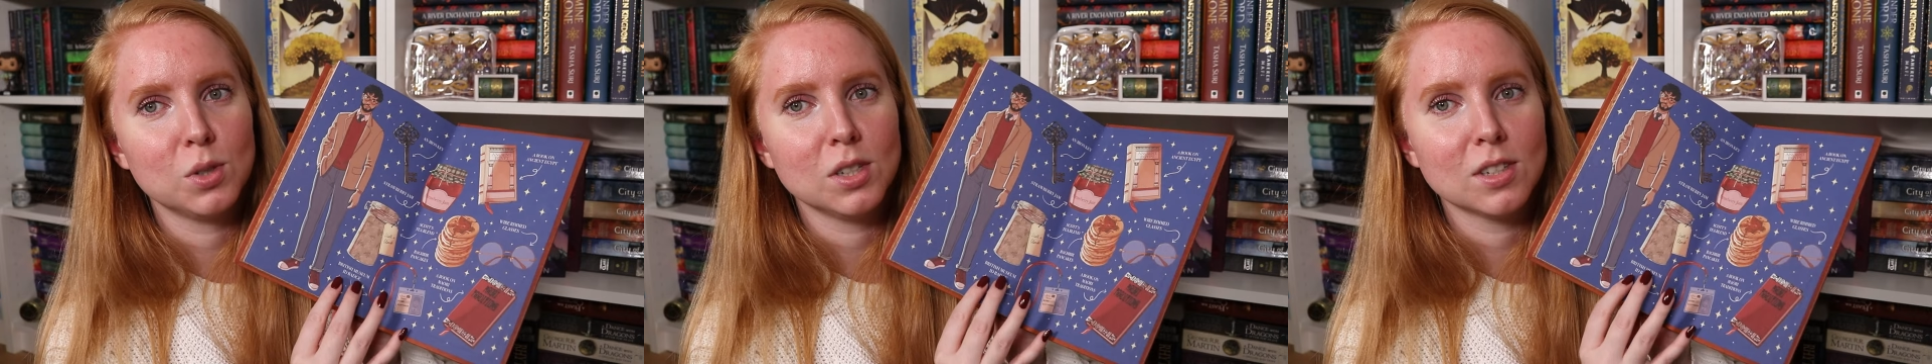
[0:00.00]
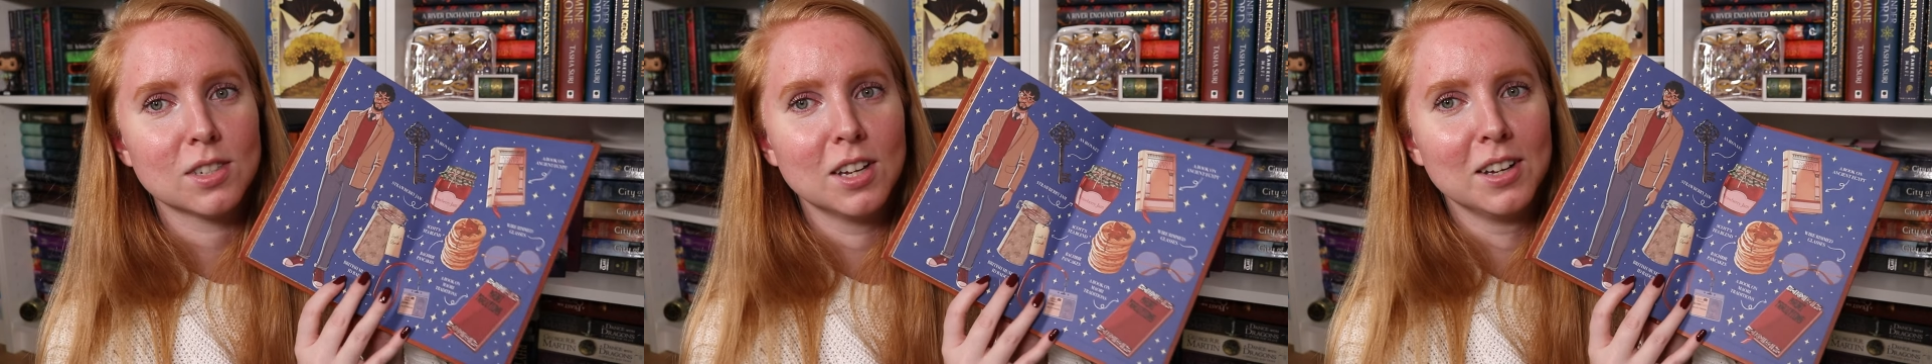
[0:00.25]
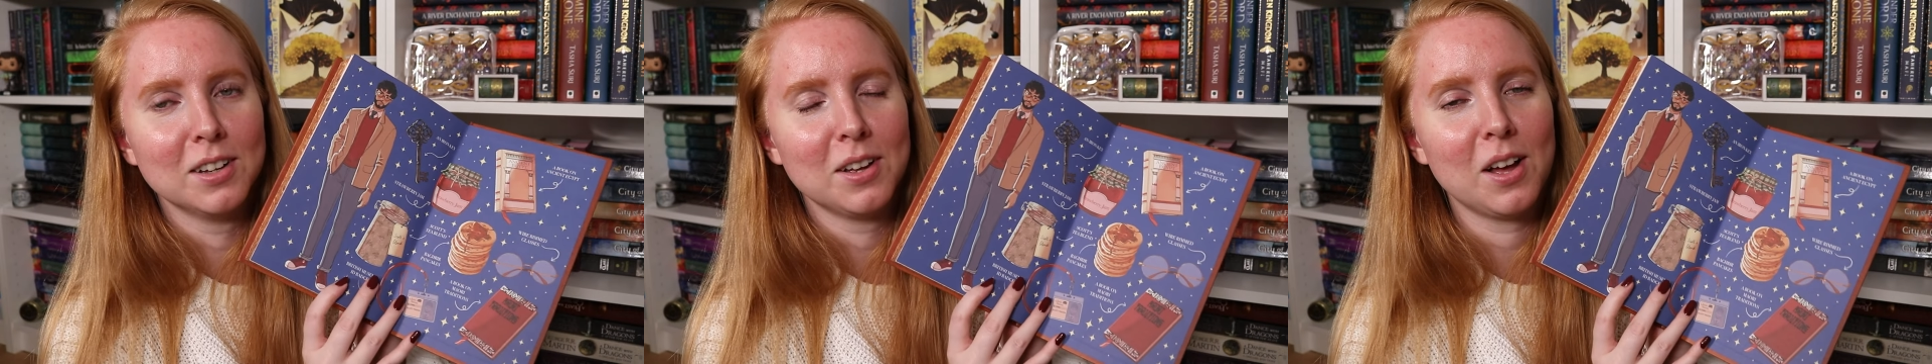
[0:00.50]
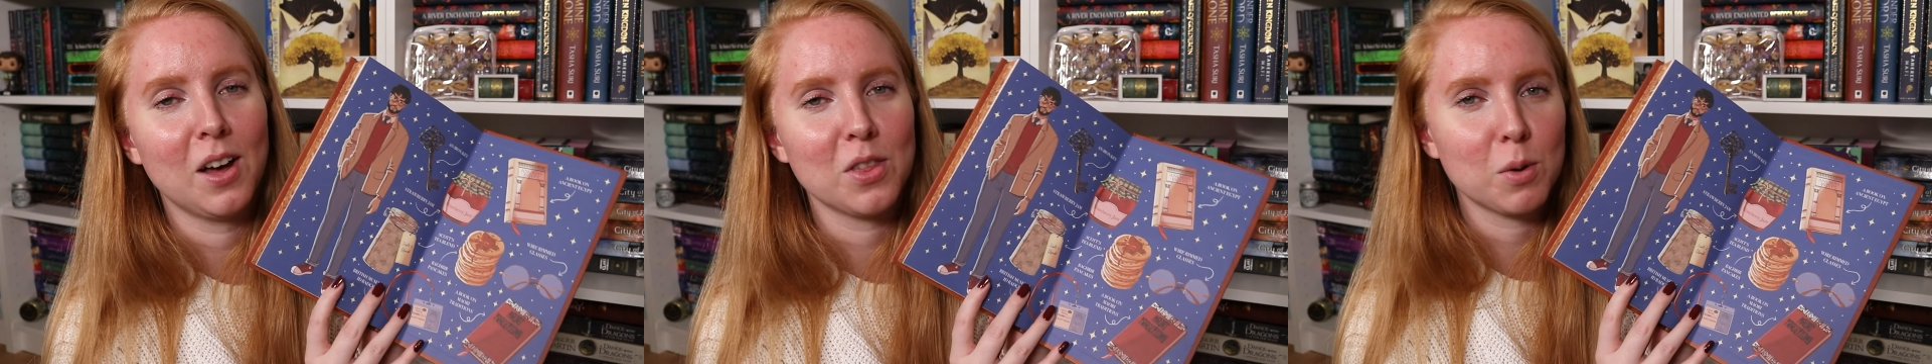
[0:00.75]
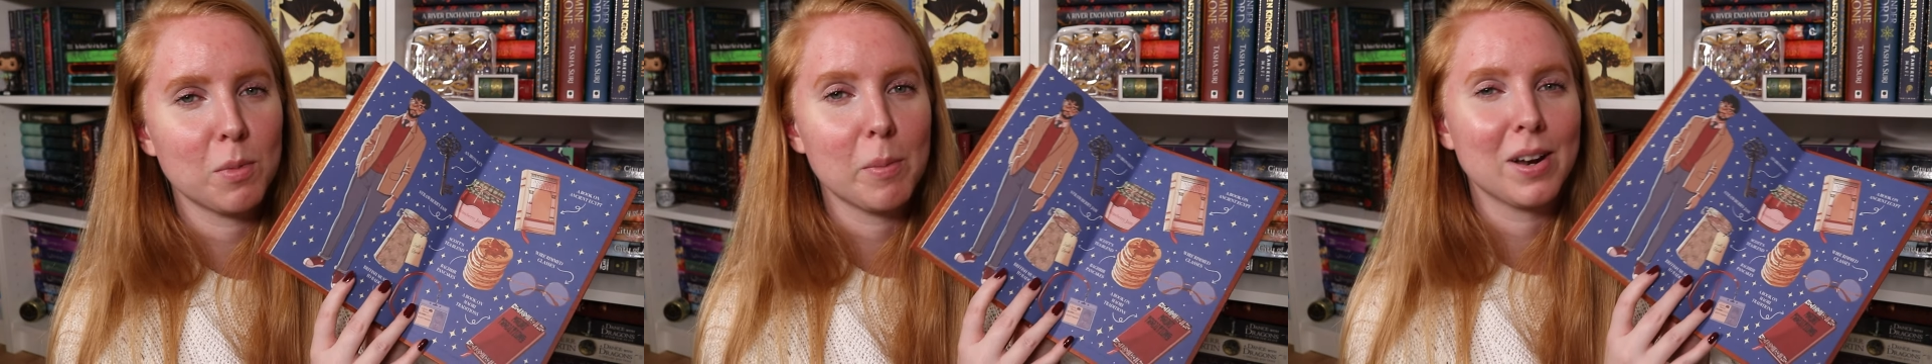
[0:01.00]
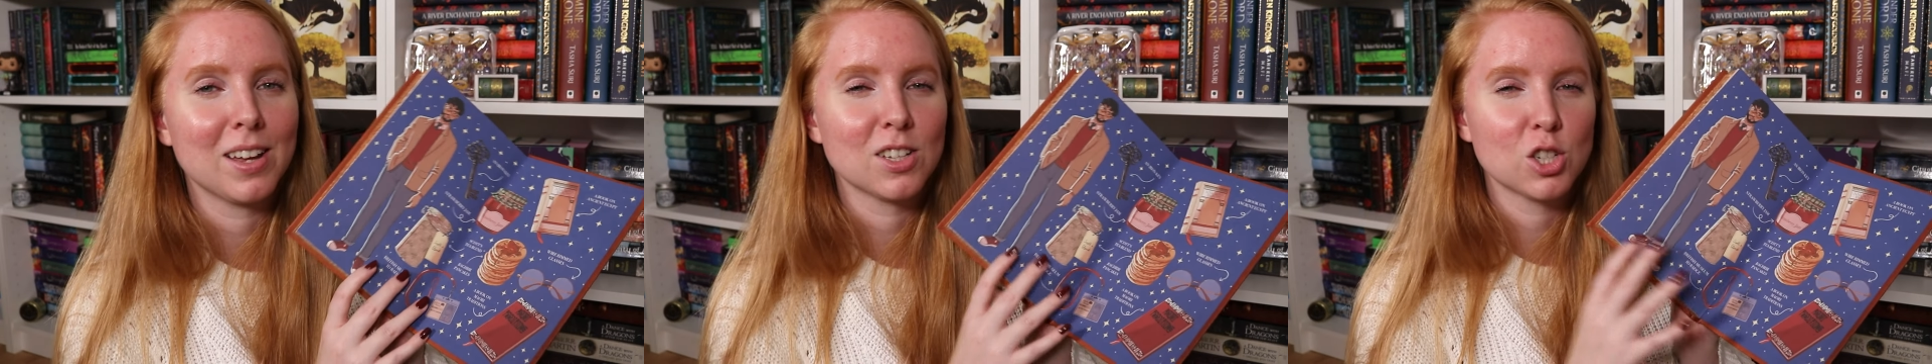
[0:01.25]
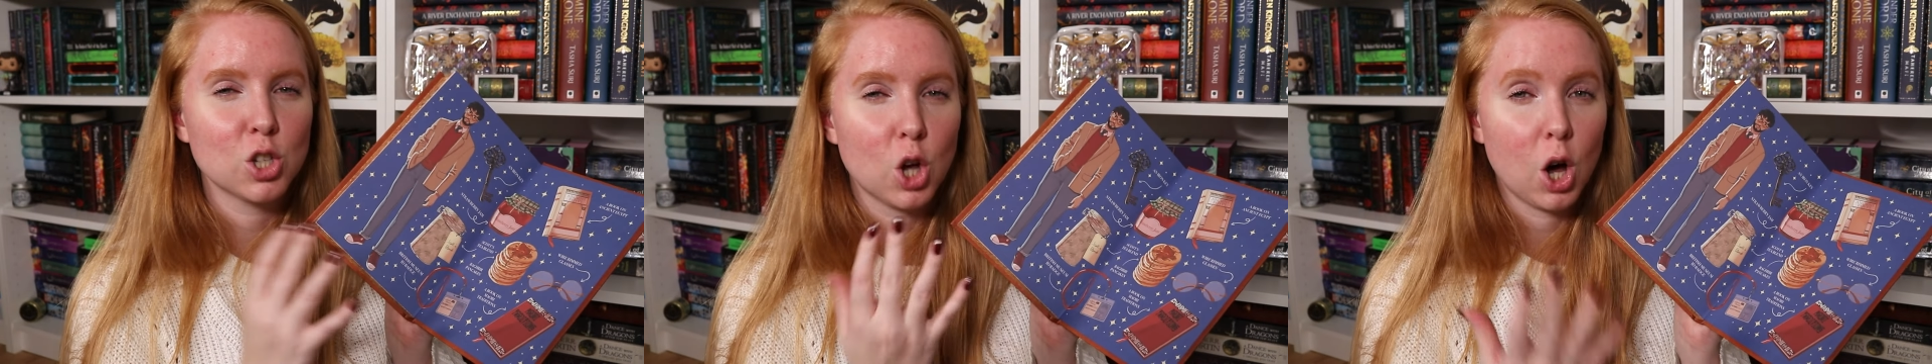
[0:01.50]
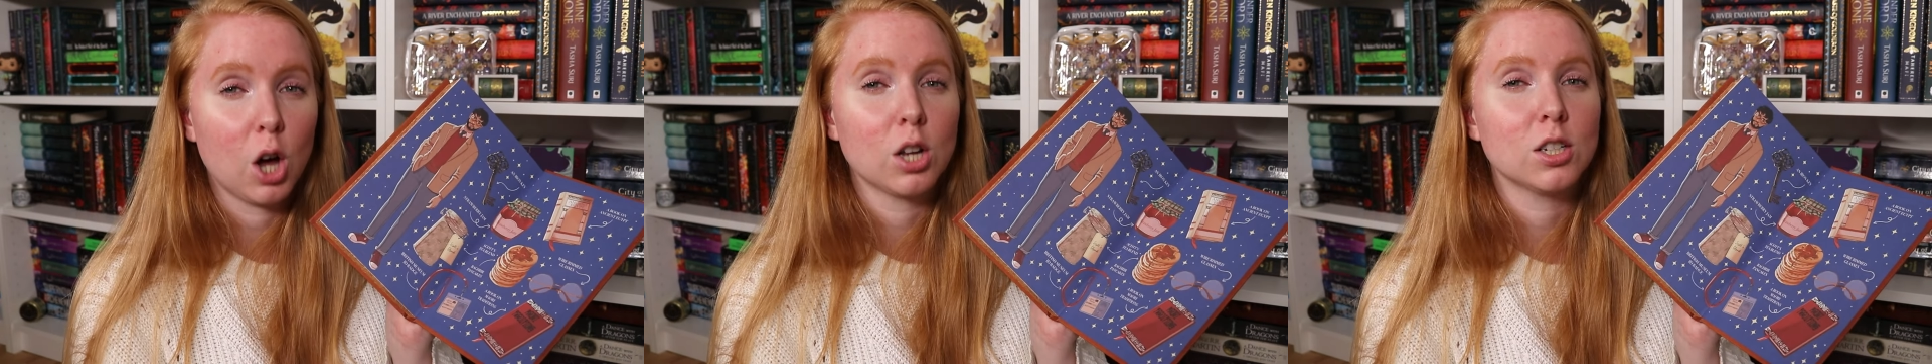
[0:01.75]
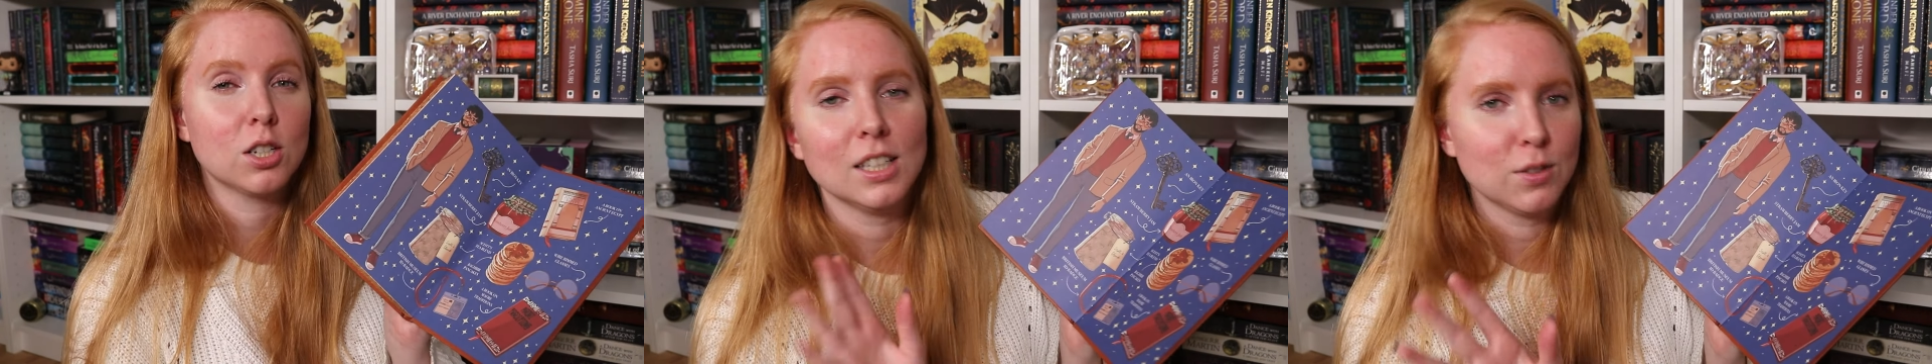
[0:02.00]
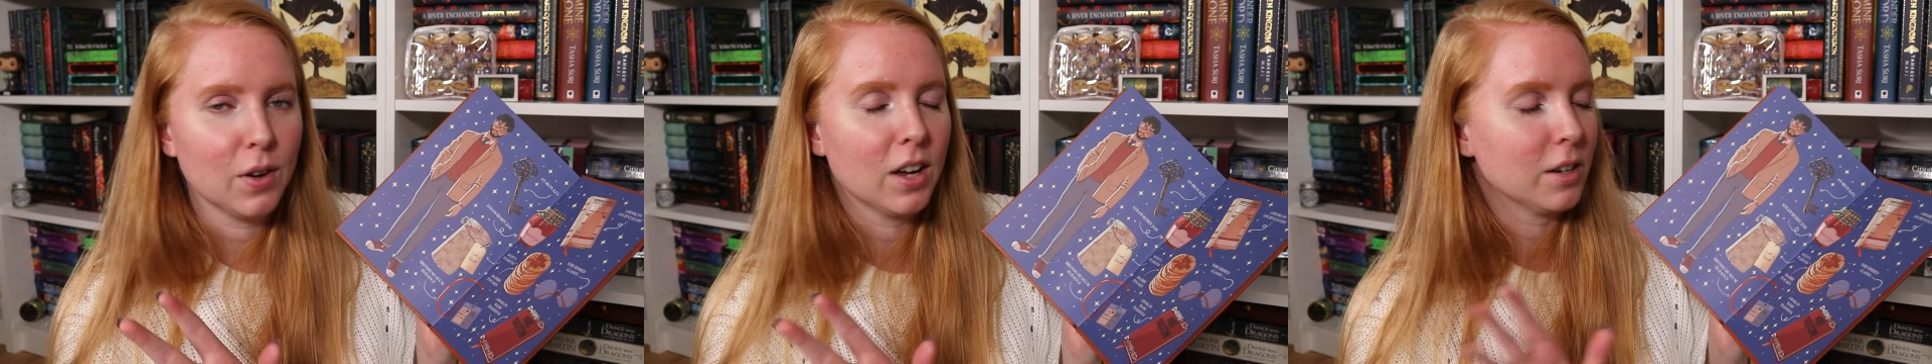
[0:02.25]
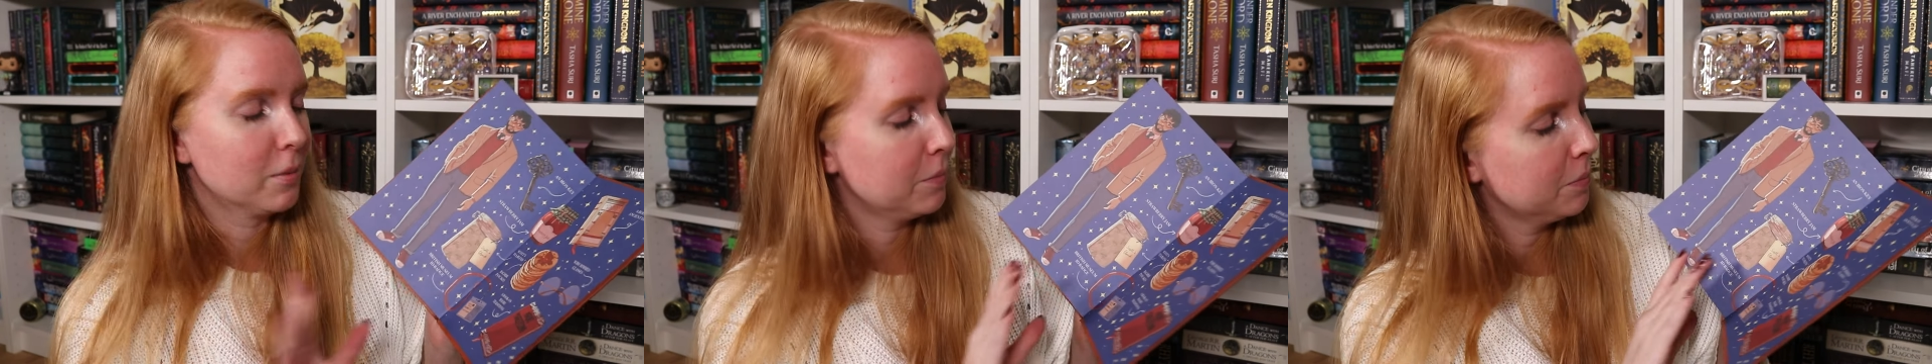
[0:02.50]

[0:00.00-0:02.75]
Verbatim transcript: T's. I thought it meant like Scott. It's fine.